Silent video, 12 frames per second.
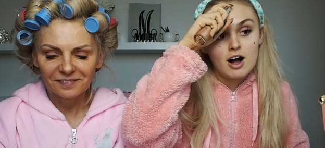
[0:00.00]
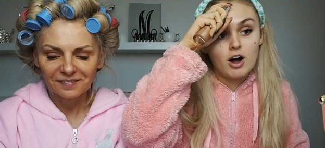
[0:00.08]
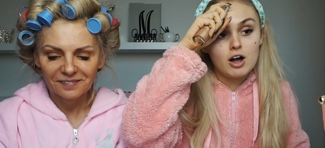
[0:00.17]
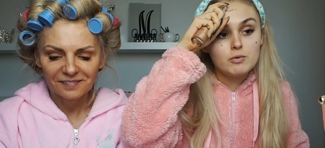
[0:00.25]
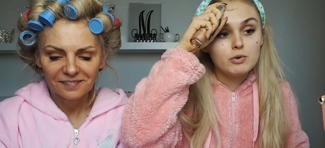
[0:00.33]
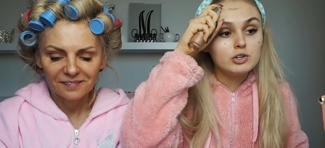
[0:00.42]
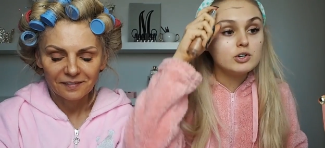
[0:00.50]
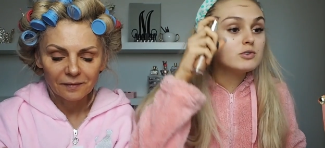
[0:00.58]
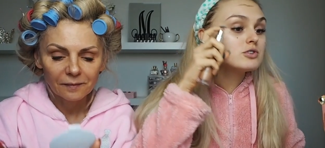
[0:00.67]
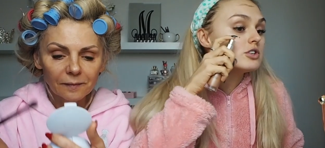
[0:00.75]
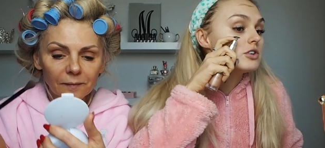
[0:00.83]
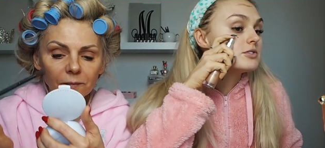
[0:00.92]
Speaker 1: I want you
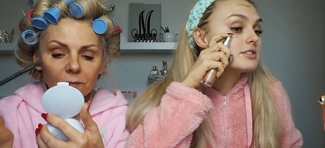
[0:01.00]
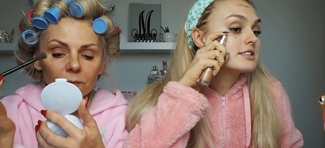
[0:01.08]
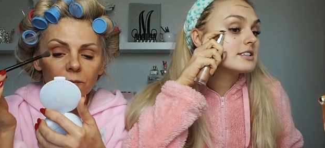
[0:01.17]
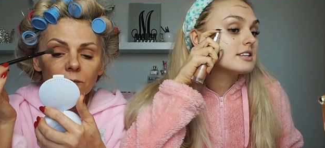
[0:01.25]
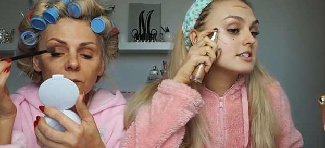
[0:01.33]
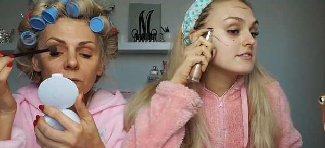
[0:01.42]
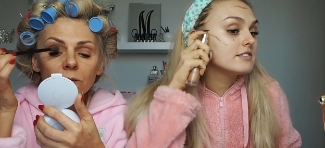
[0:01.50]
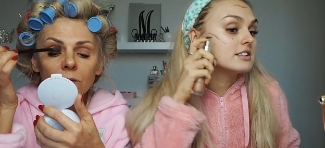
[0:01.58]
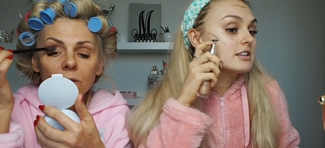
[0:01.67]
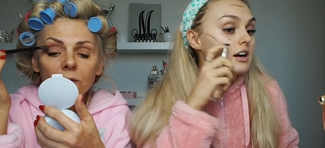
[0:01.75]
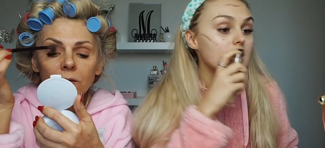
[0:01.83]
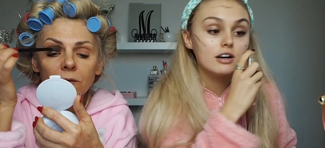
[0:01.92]
to use this in this
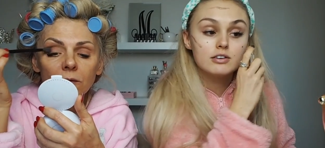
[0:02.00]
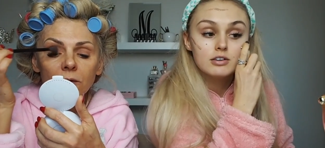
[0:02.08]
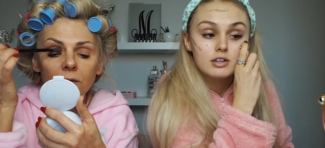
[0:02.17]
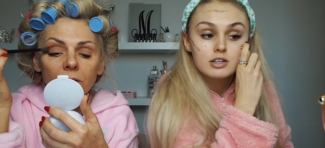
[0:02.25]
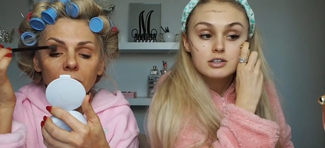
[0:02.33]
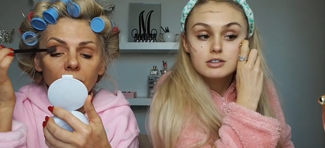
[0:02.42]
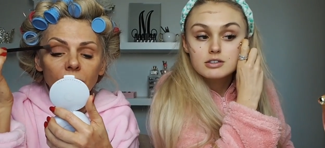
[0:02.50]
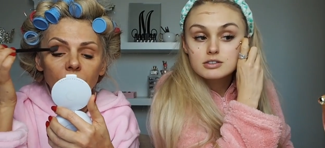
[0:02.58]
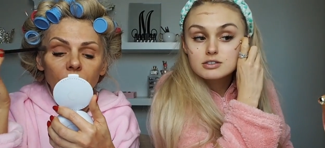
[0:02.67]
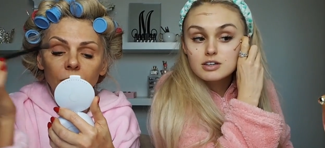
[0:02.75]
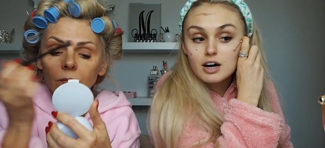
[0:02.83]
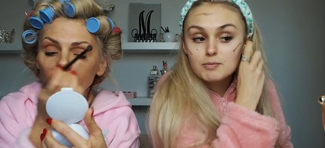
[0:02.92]
video
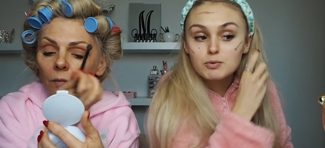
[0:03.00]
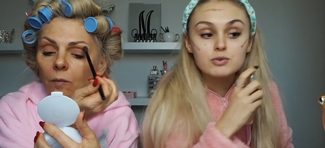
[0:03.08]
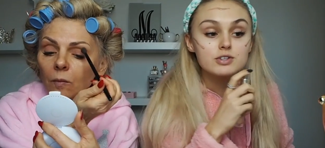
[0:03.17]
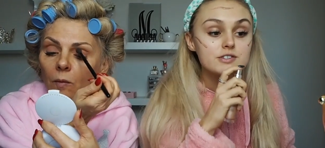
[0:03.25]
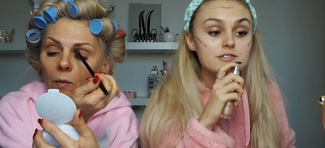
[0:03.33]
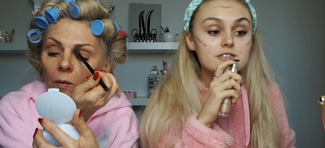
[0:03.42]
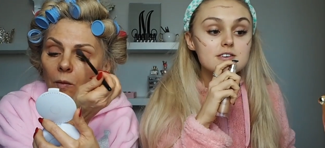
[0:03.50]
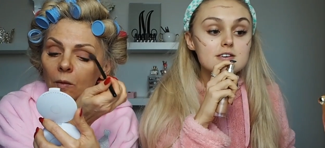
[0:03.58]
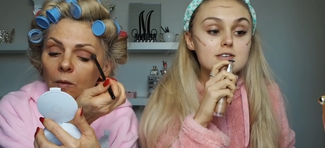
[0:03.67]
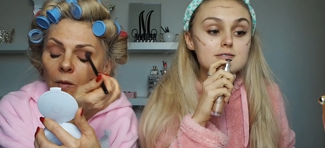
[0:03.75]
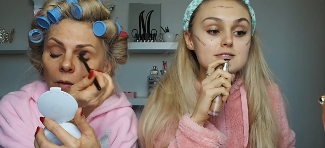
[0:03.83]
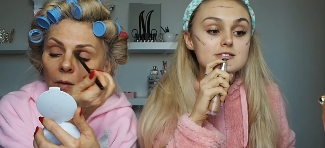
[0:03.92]
because I bought this for
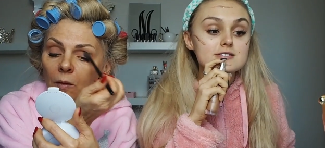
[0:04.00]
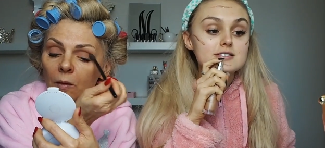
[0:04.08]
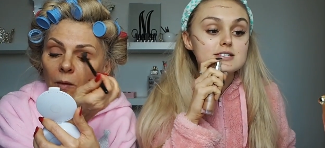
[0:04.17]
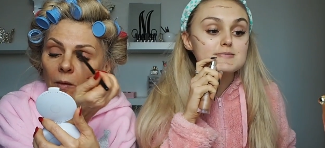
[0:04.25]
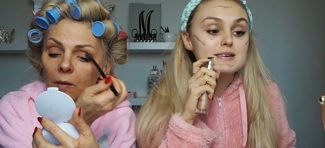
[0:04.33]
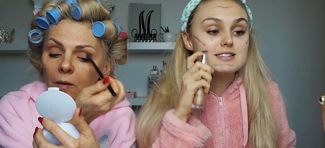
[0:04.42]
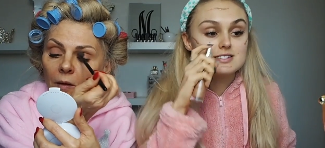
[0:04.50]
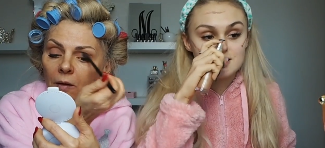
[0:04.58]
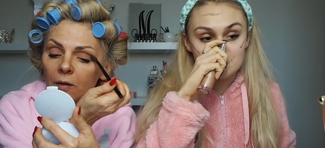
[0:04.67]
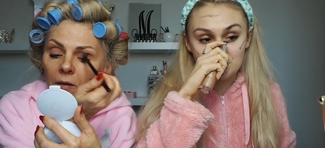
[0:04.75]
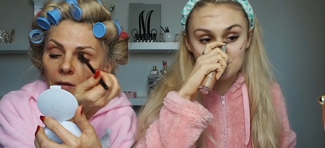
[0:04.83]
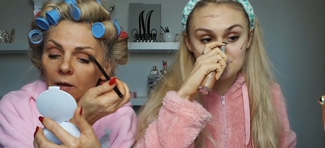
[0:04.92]
you and it's
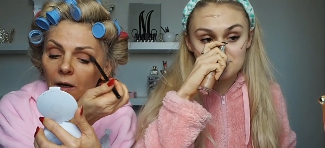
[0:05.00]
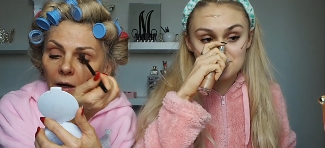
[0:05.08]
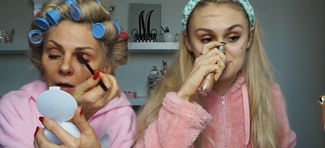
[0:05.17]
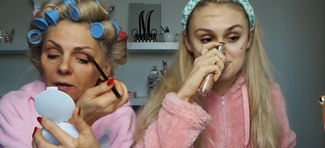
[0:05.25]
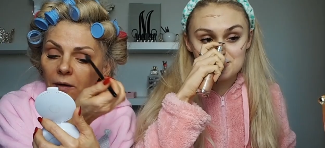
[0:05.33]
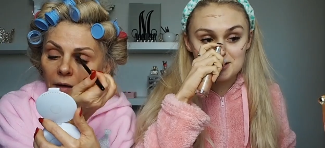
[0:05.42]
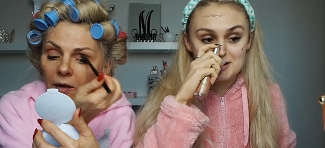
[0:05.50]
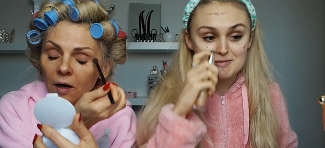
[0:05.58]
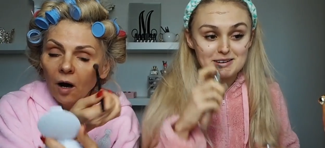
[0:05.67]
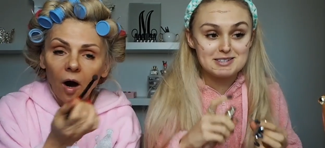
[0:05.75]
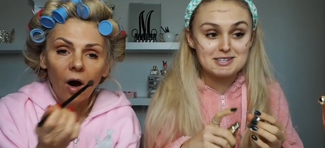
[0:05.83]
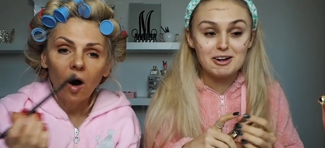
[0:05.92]
expensive and I'm no. just using it
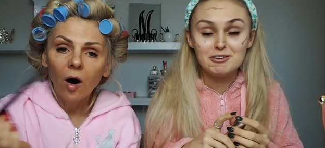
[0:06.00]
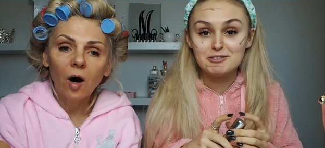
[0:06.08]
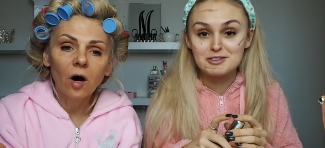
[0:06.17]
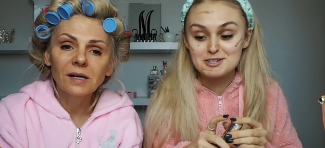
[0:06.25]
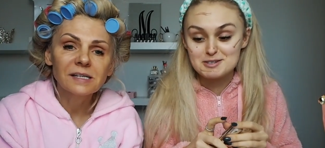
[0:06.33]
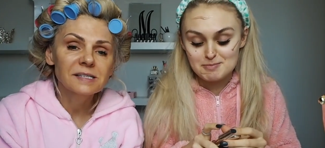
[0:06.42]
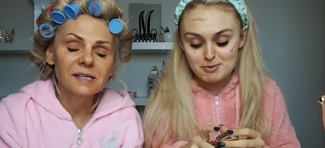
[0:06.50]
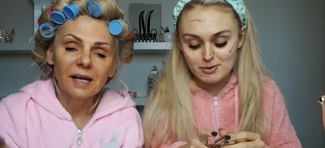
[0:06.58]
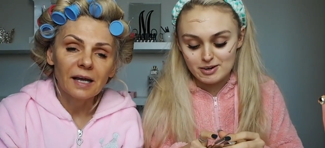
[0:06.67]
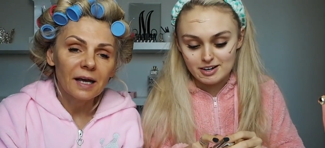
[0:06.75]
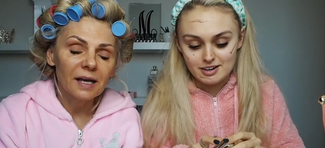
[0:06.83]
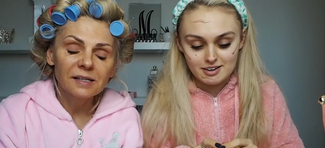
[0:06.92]
Speaker 2: myself. Honestly,
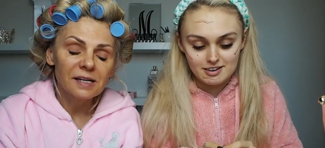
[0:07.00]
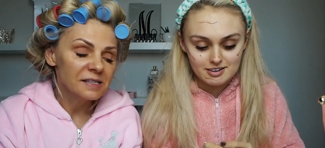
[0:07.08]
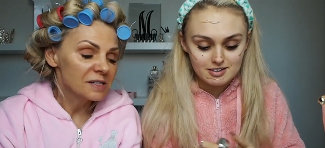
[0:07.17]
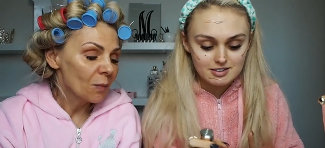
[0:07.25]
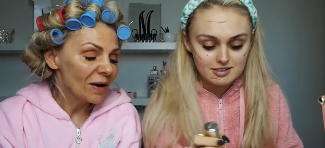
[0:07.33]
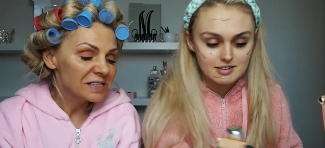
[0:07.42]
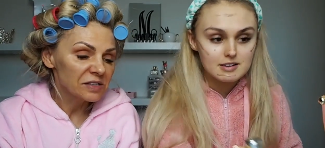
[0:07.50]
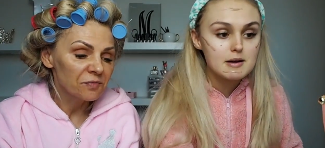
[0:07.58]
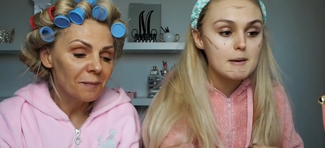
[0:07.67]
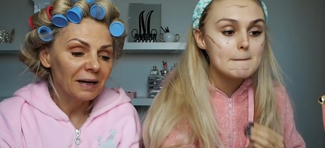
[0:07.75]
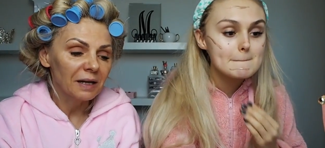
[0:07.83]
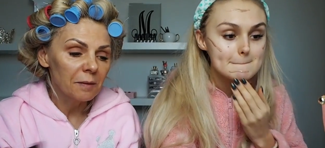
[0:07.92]
it, it's a waste of
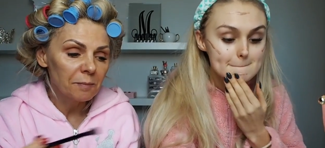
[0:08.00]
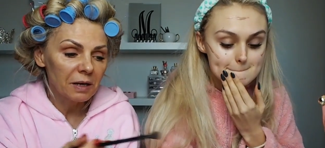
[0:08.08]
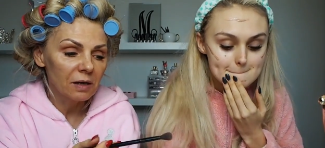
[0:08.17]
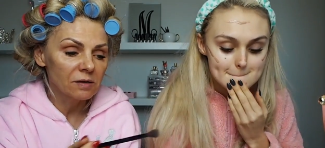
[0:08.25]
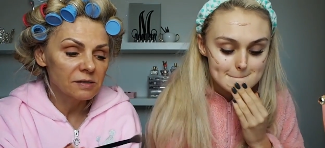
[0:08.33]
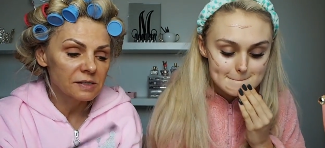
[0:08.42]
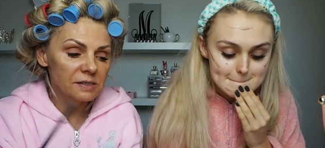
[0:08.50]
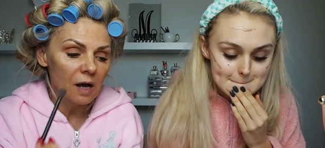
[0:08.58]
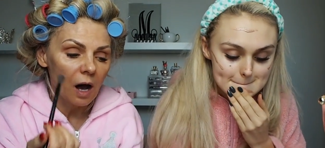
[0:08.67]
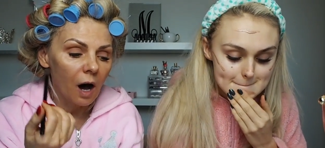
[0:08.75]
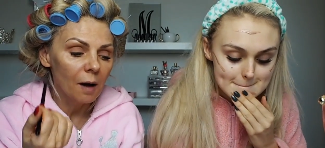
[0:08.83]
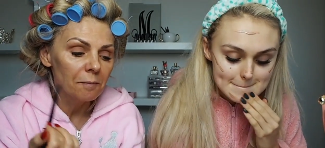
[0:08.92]
money because
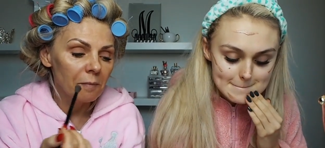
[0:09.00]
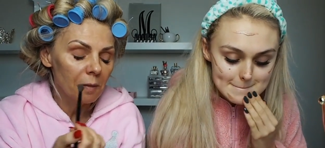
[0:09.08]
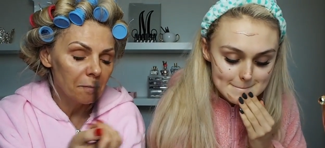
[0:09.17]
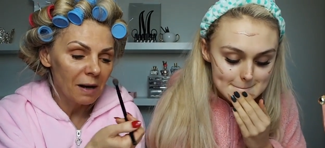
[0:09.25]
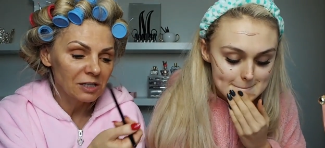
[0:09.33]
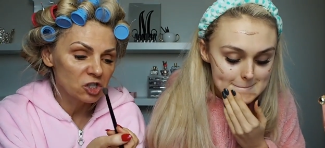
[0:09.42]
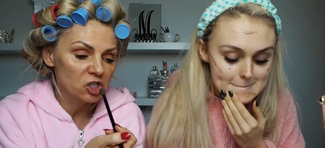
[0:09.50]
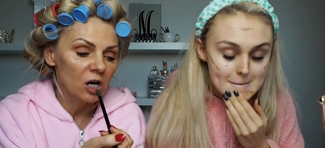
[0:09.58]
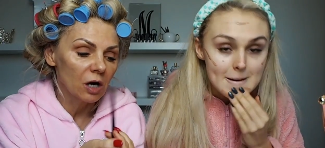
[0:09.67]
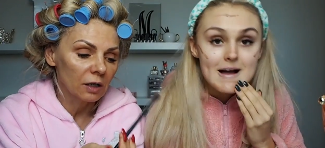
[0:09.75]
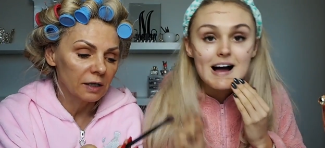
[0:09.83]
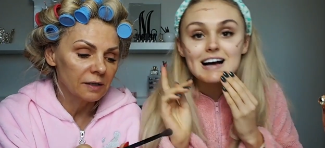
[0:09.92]
I'm much
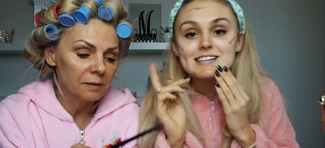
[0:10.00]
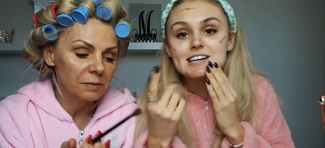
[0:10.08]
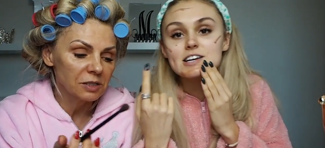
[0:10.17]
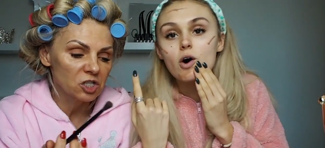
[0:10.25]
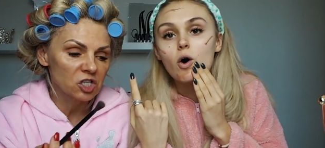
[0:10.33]
darker than As in